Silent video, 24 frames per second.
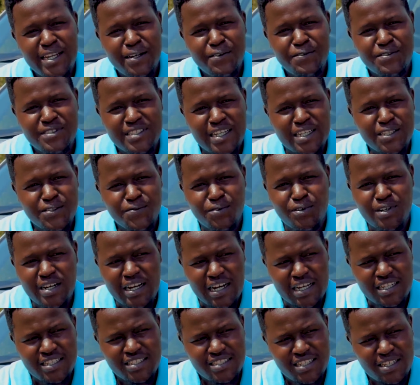stands for
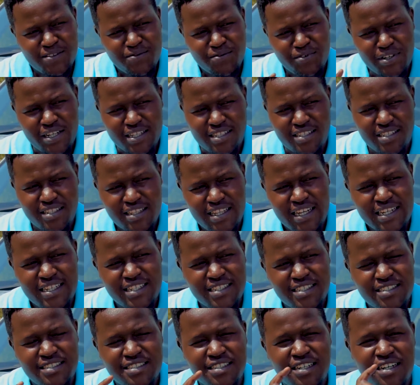cash at fight. That
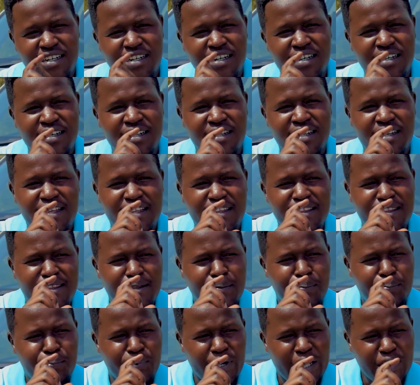is the
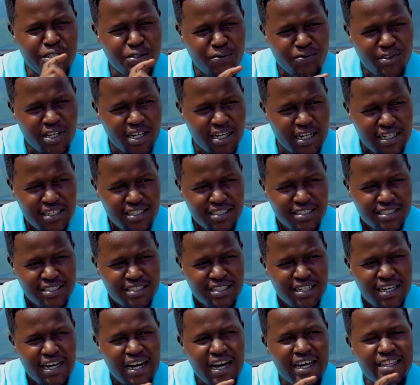price of the car
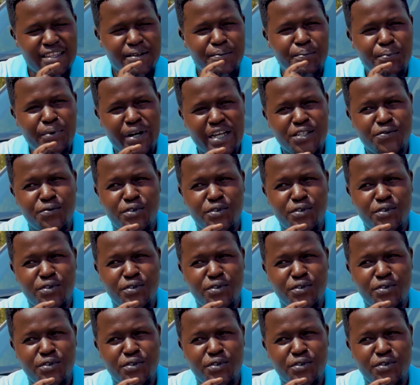and the price for